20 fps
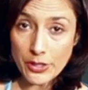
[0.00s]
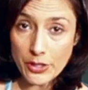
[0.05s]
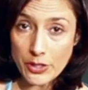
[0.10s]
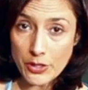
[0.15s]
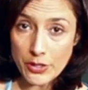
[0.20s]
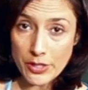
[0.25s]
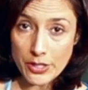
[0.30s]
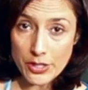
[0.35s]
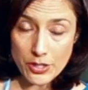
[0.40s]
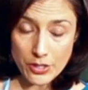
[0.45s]

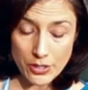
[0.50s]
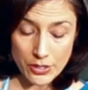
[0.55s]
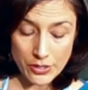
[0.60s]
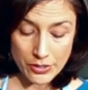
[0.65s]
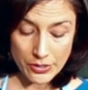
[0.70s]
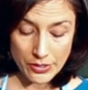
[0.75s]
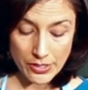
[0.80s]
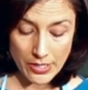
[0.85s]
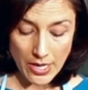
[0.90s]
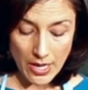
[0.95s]
occurring
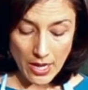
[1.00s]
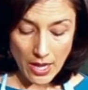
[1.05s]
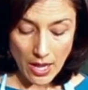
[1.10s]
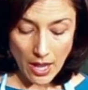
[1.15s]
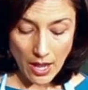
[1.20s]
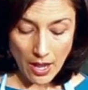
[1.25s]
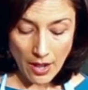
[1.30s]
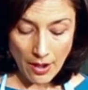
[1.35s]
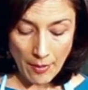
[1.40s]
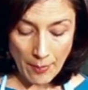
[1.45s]
sugars,
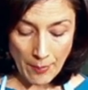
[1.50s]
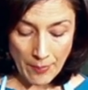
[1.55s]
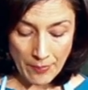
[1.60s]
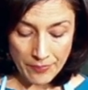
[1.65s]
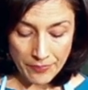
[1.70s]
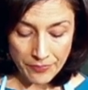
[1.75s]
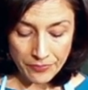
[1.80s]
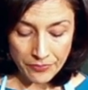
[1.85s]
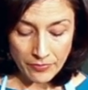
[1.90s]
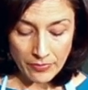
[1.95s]

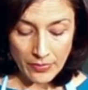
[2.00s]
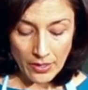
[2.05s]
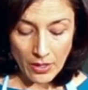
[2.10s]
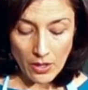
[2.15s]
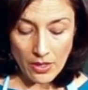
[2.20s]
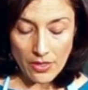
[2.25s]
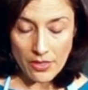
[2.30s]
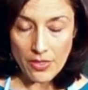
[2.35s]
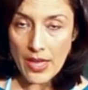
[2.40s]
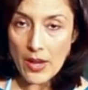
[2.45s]

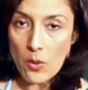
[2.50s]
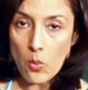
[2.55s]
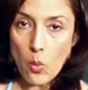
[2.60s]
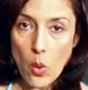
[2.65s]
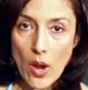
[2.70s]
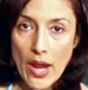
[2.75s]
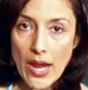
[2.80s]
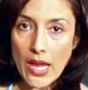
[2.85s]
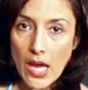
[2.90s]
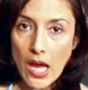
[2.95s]
they
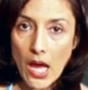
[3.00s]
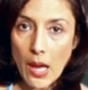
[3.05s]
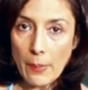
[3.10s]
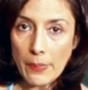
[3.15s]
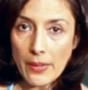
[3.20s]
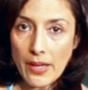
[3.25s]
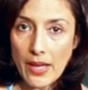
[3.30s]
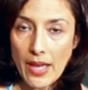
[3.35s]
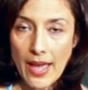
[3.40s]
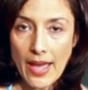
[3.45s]
wake up
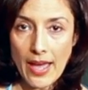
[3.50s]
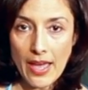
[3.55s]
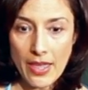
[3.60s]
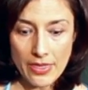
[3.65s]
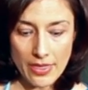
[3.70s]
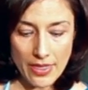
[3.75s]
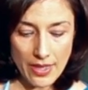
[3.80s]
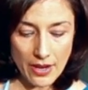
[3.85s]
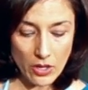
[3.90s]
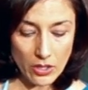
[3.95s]

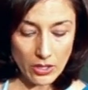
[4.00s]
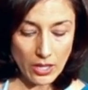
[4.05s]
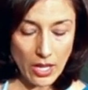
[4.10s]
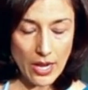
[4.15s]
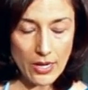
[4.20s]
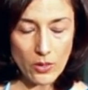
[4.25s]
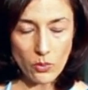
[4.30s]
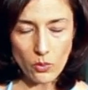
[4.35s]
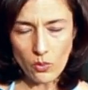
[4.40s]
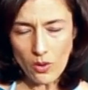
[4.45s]
and they're
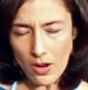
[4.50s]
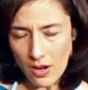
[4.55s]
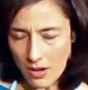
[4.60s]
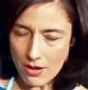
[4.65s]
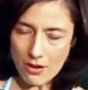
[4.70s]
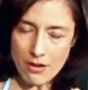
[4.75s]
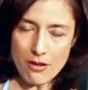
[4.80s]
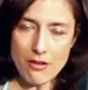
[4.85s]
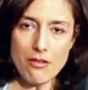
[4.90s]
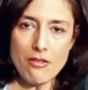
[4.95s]
like,
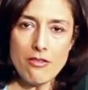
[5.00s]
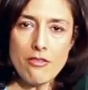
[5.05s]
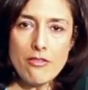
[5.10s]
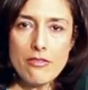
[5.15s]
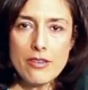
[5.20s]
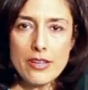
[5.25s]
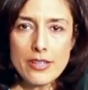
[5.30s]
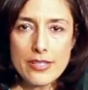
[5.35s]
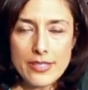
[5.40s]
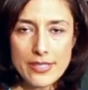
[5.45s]

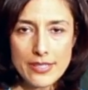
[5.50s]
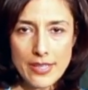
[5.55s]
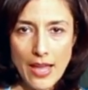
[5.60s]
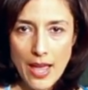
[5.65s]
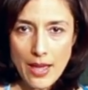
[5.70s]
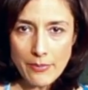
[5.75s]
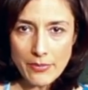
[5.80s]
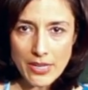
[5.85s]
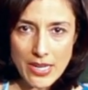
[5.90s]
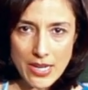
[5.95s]
woohoo, it's
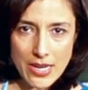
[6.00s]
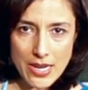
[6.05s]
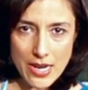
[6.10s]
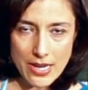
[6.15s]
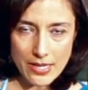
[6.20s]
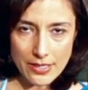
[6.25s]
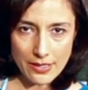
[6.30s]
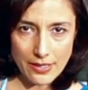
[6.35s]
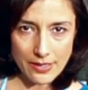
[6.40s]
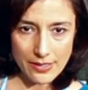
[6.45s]
time to
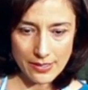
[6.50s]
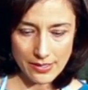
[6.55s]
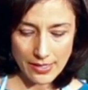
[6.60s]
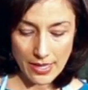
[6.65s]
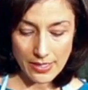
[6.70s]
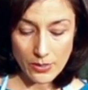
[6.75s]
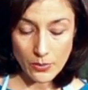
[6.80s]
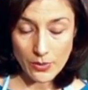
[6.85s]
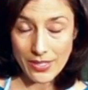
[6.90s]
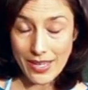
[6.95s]
eat, because
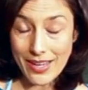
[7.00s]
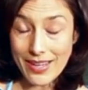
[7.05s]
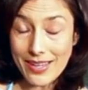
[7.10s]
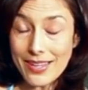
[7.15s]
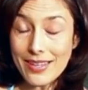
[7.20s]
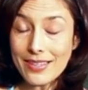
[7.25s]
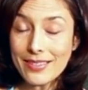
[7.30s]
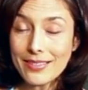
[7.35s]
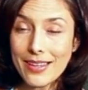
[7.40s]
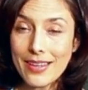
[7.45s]
that's what they
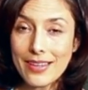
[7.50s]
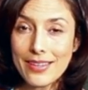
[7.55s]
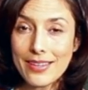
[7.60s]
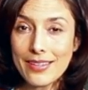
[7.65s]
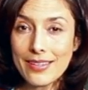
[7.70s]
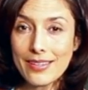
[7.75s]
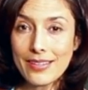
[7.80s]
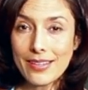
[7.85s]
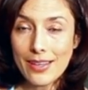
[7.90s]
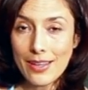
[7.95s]
eat. They
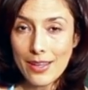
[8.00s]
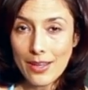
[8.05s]
eat